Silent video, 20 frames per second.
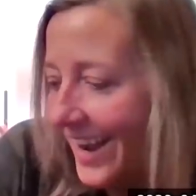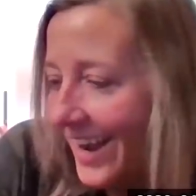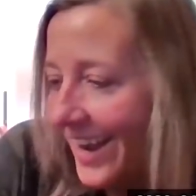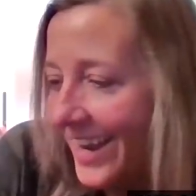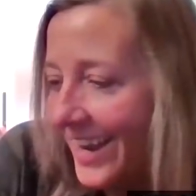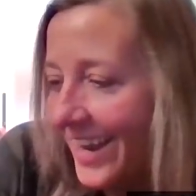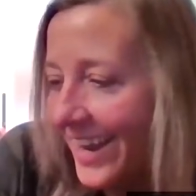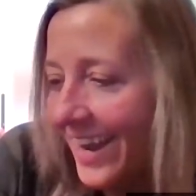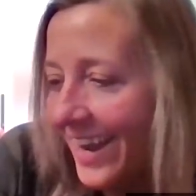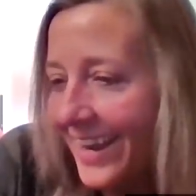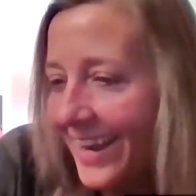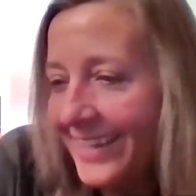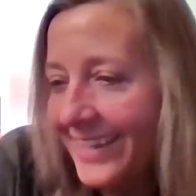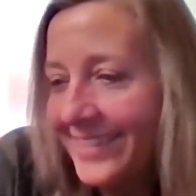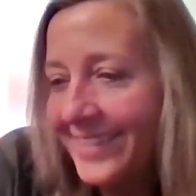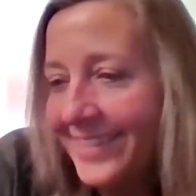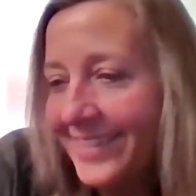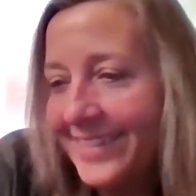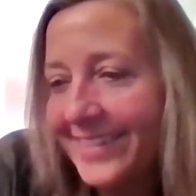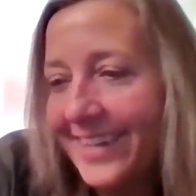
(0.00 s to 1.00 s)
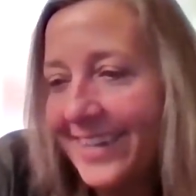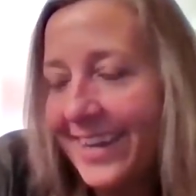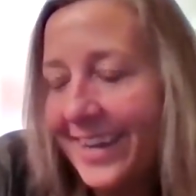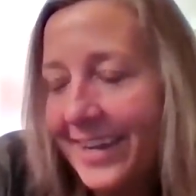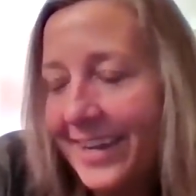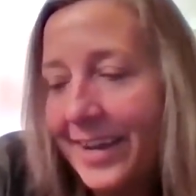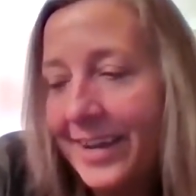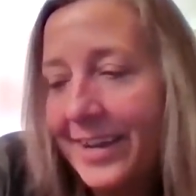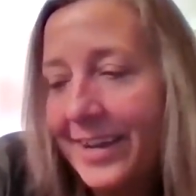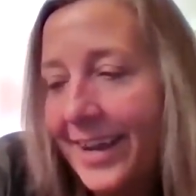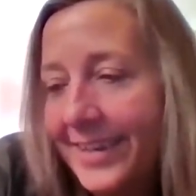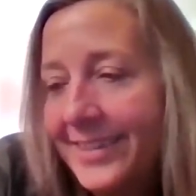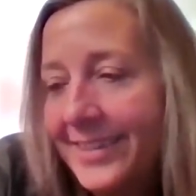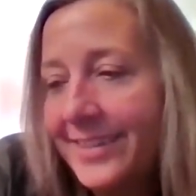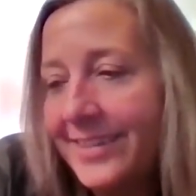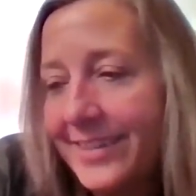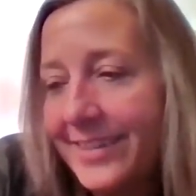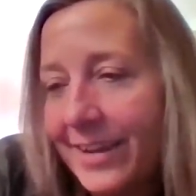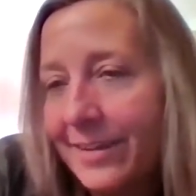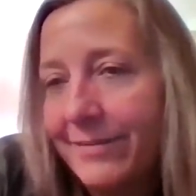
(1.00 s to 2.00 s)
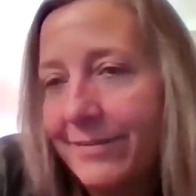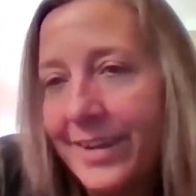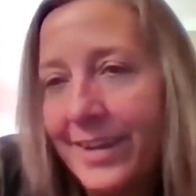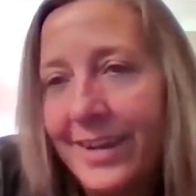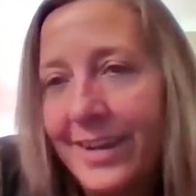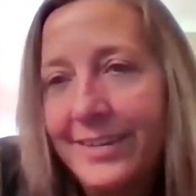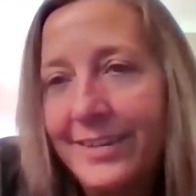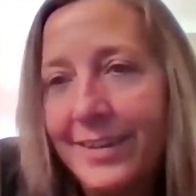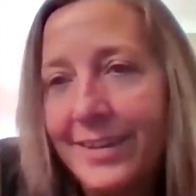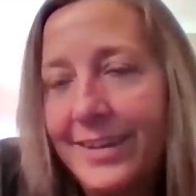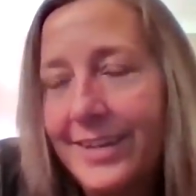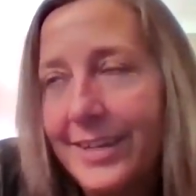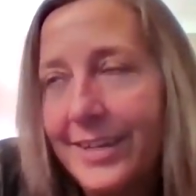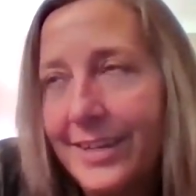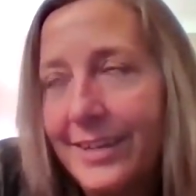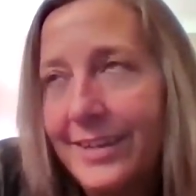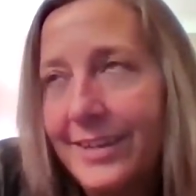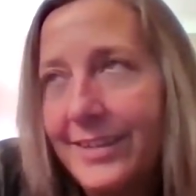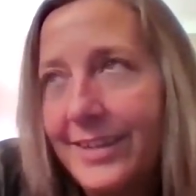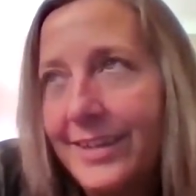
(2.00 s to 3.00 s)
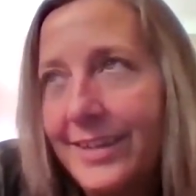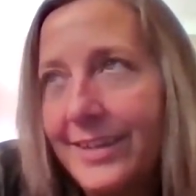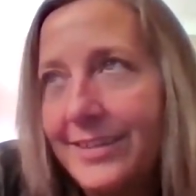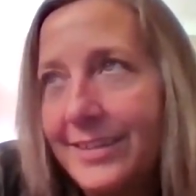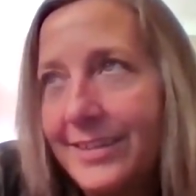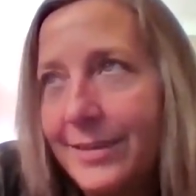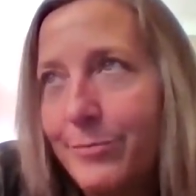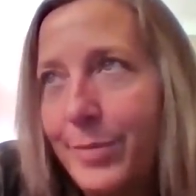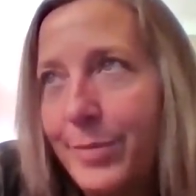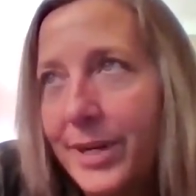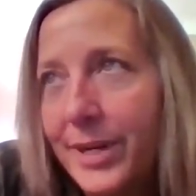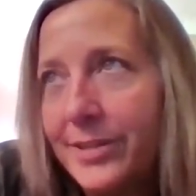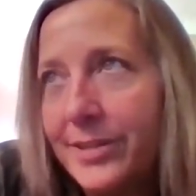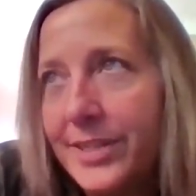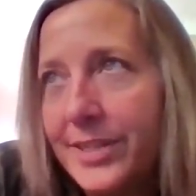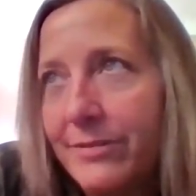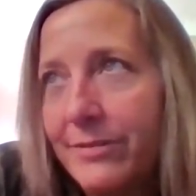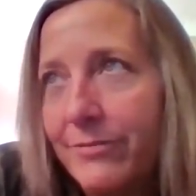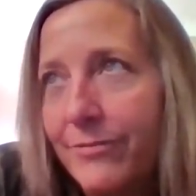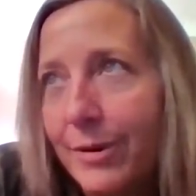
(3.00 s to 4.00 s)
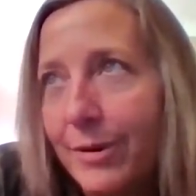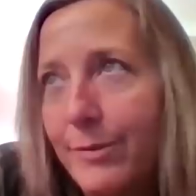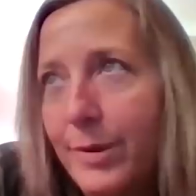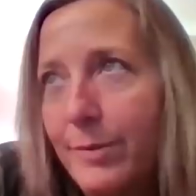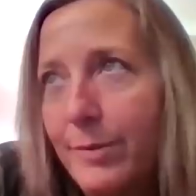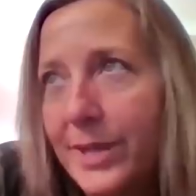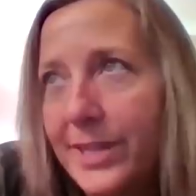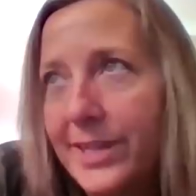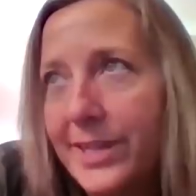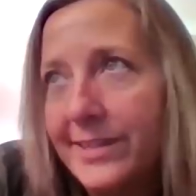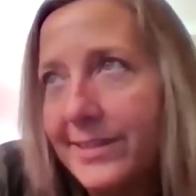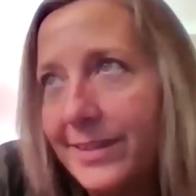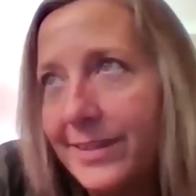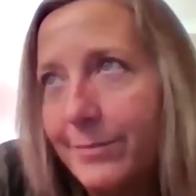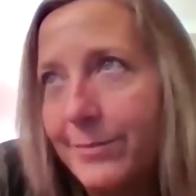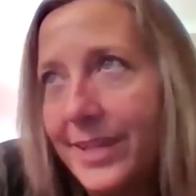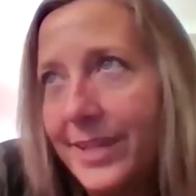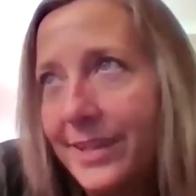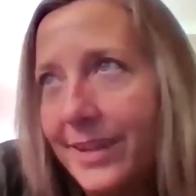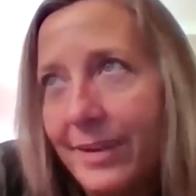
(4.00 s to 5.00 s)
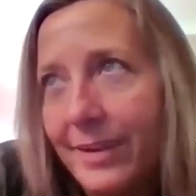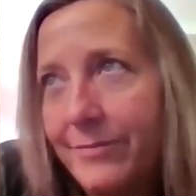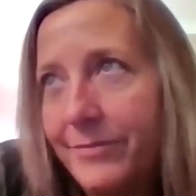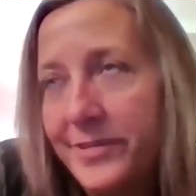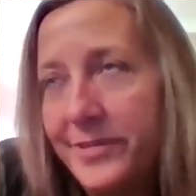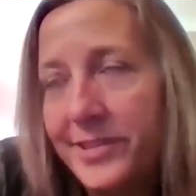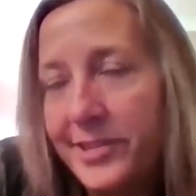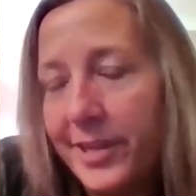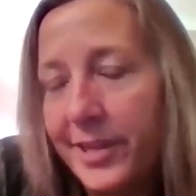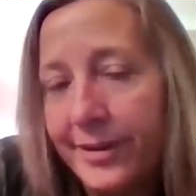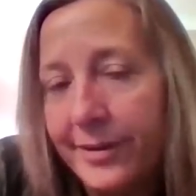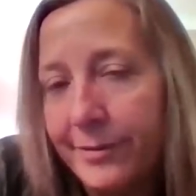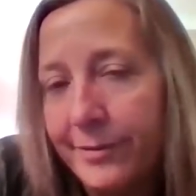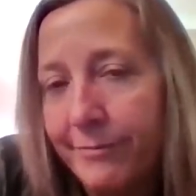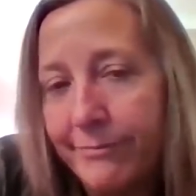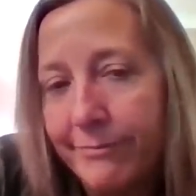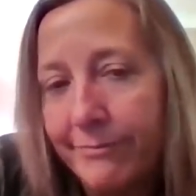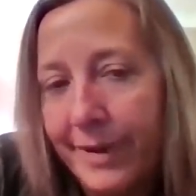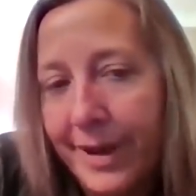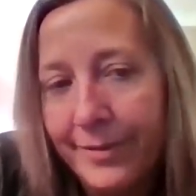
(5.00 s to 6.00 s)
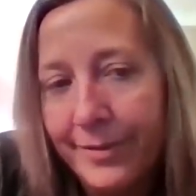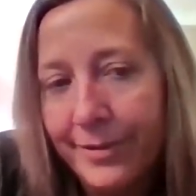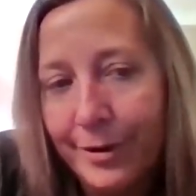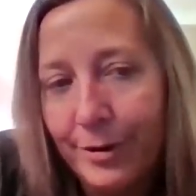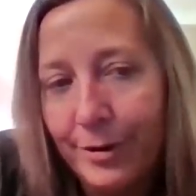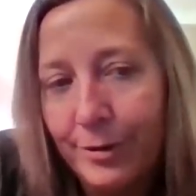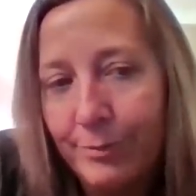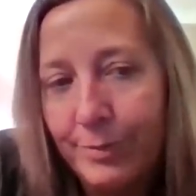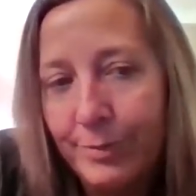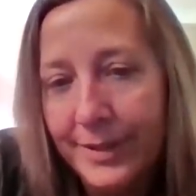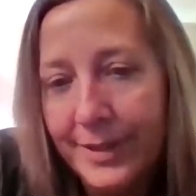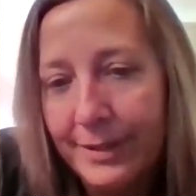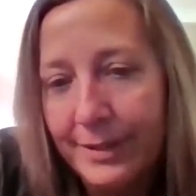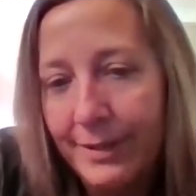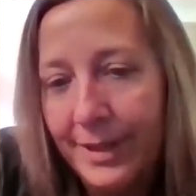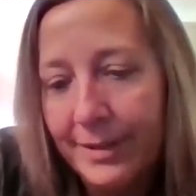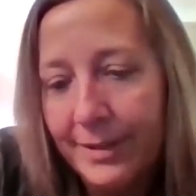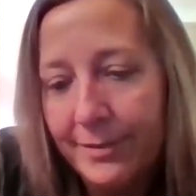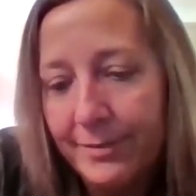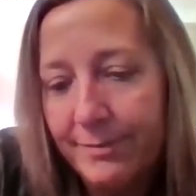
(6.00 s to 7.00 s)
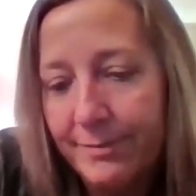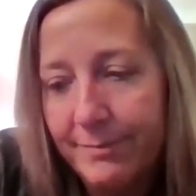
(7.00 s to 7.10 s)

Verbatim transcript: I I just I I just have a it, it's embarrassing for me, but it's something I've shared rather openly with